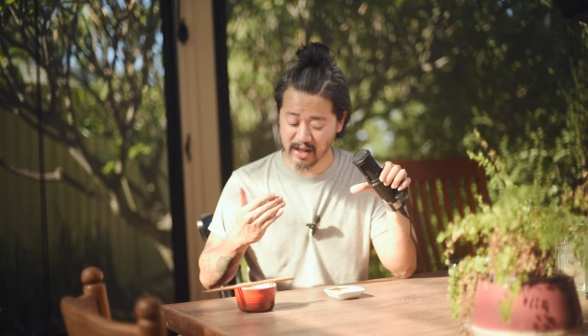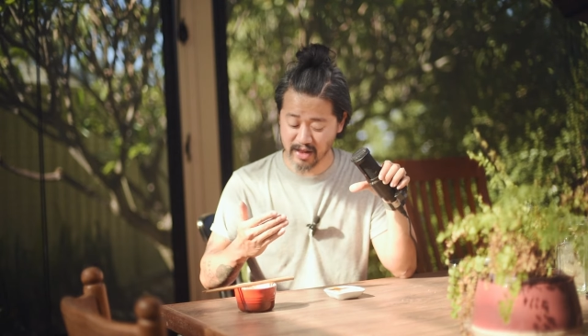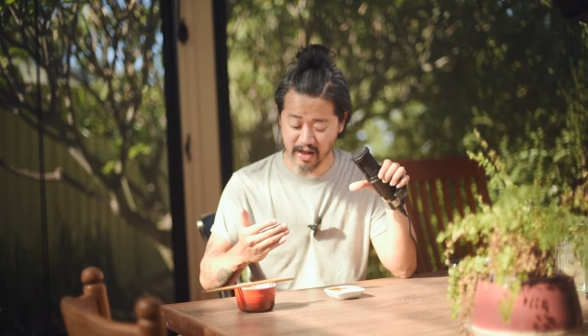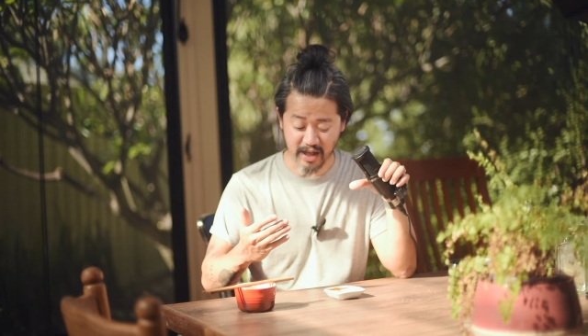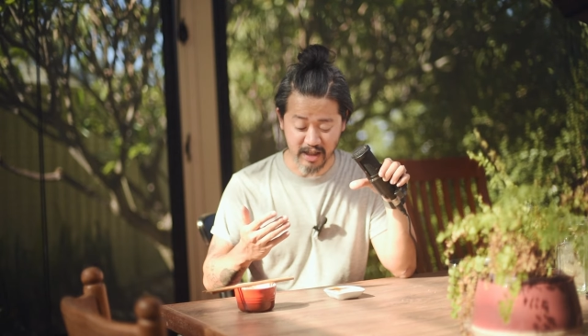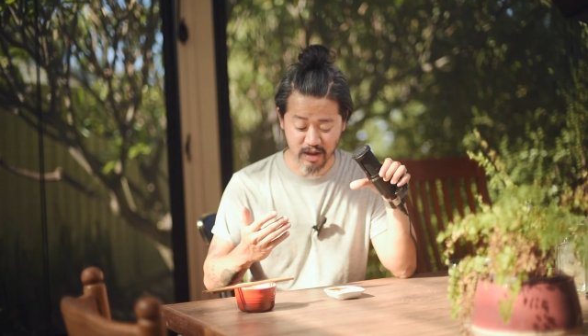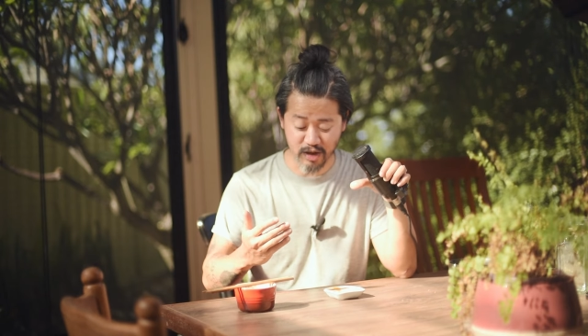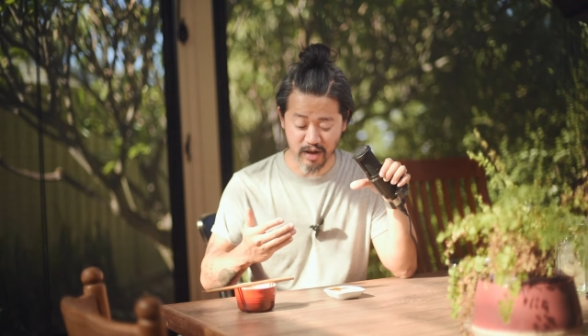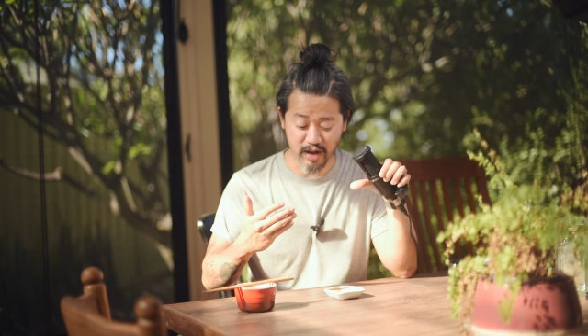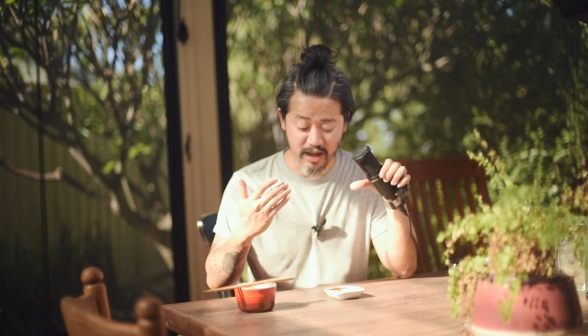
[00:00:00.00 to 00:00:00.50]

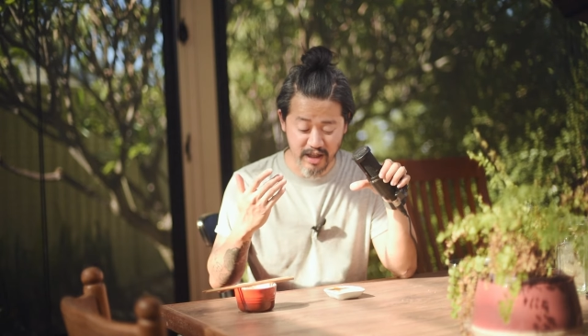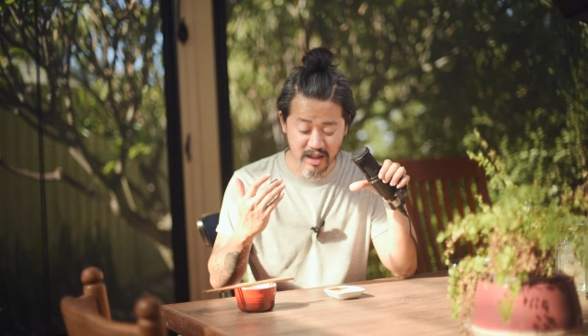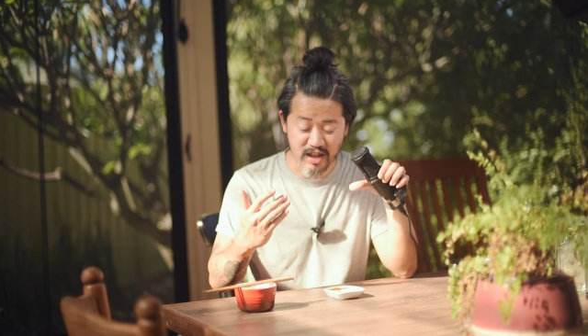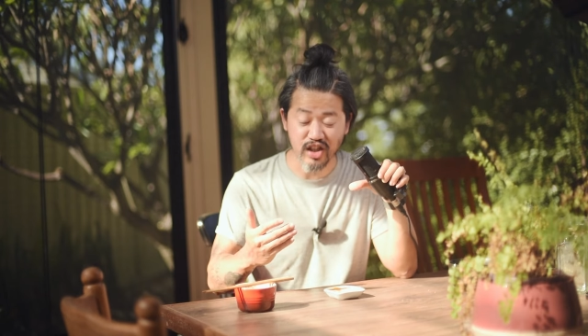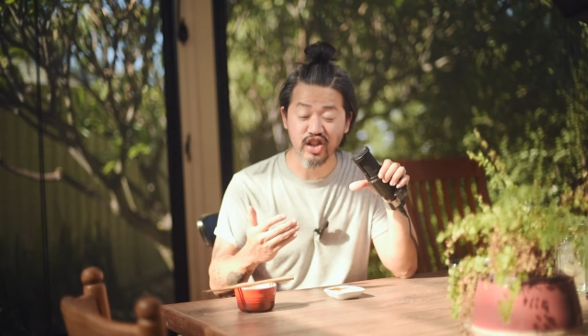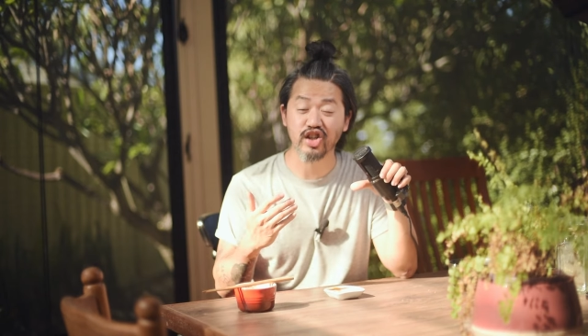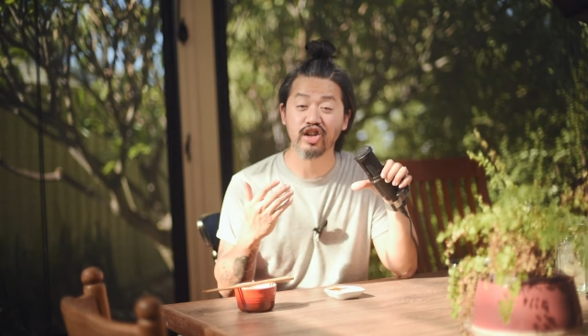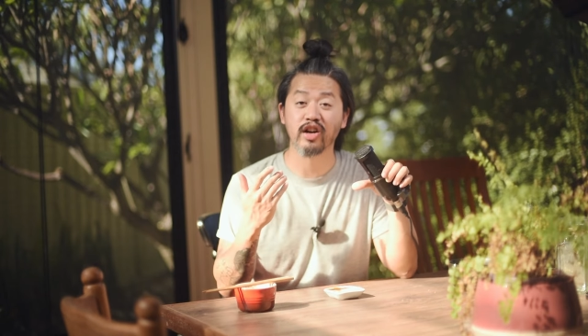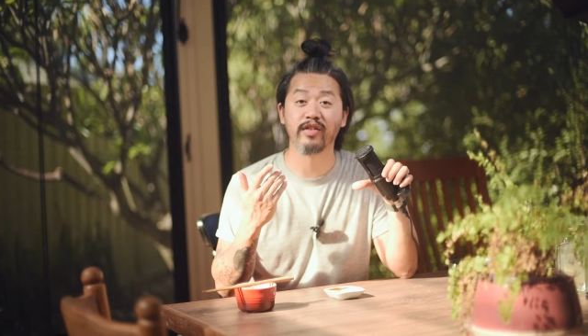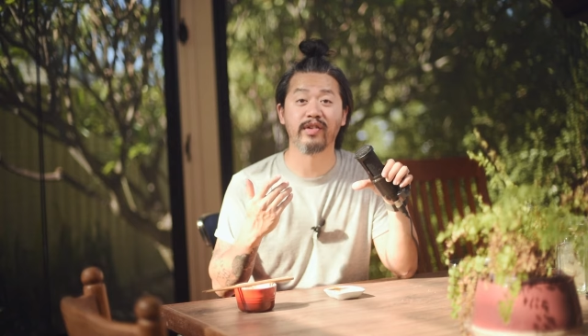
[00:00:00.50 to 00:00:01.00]
thanks to the
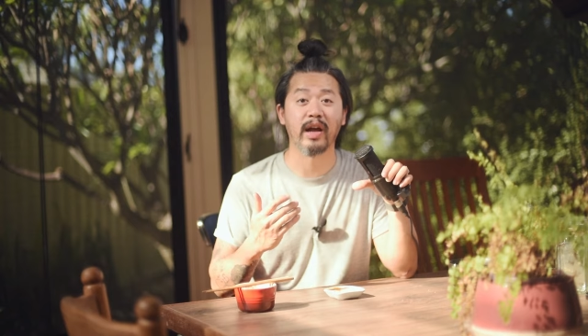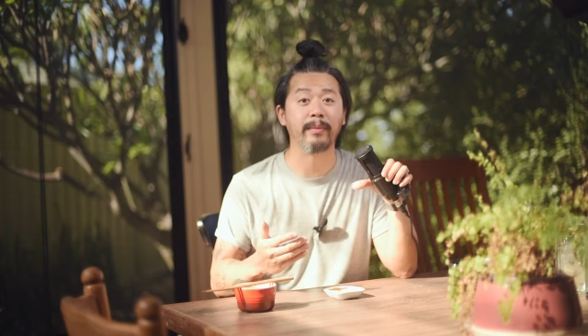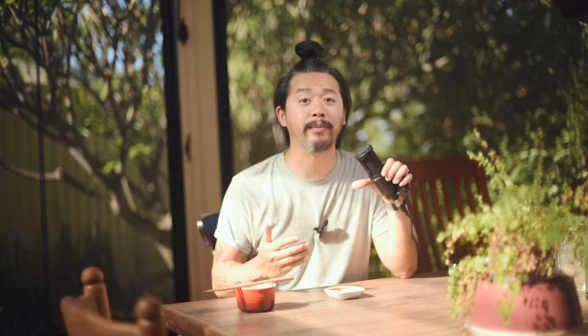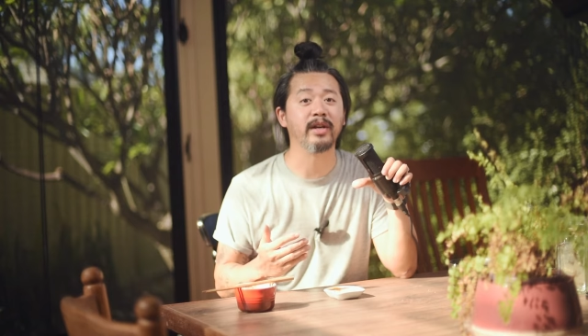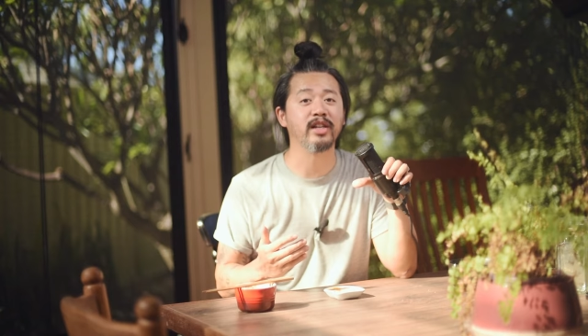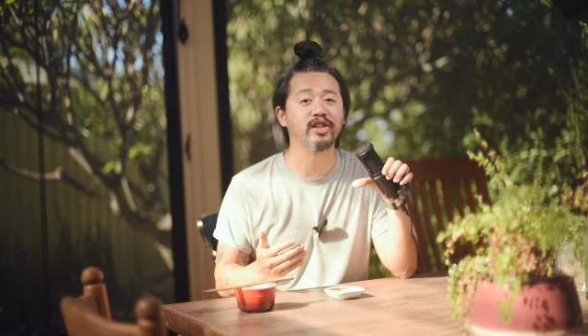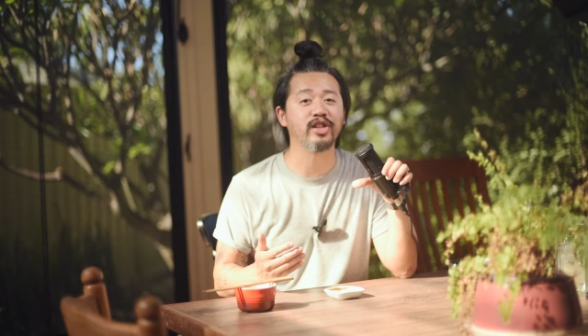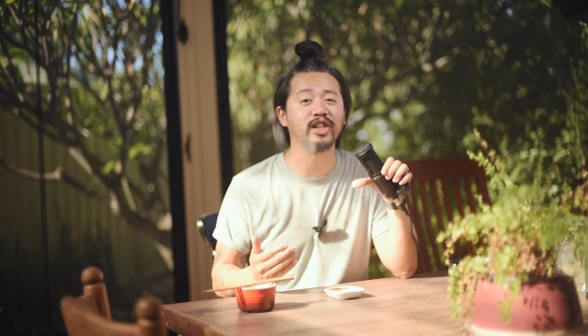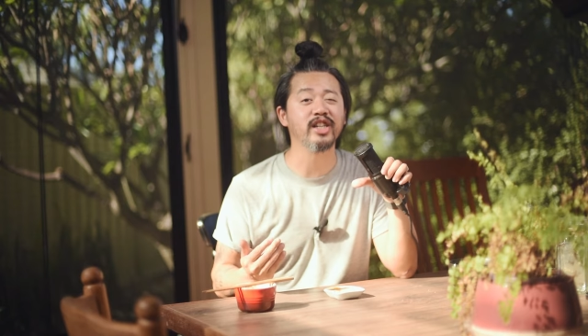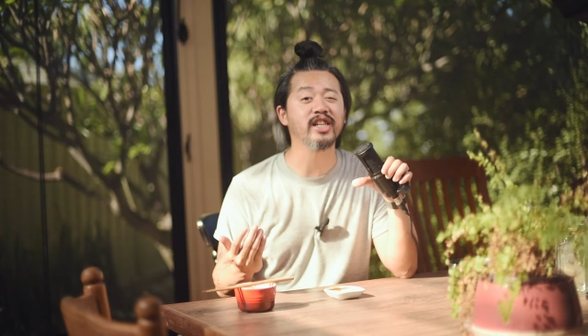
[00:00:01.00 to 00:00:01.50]
addition of
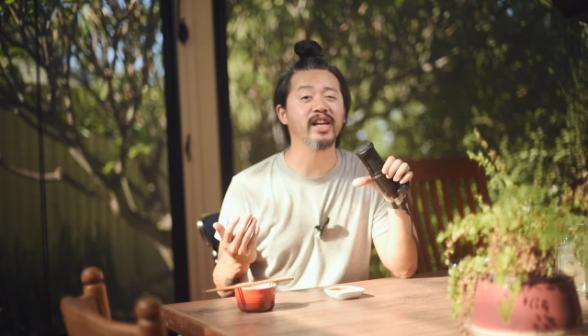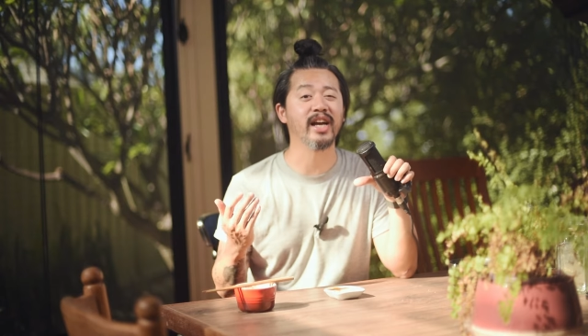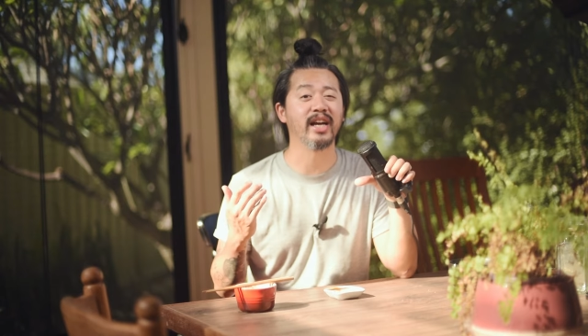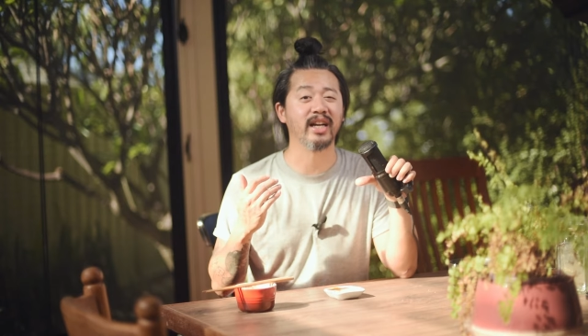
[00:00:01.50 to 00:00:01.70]
MSG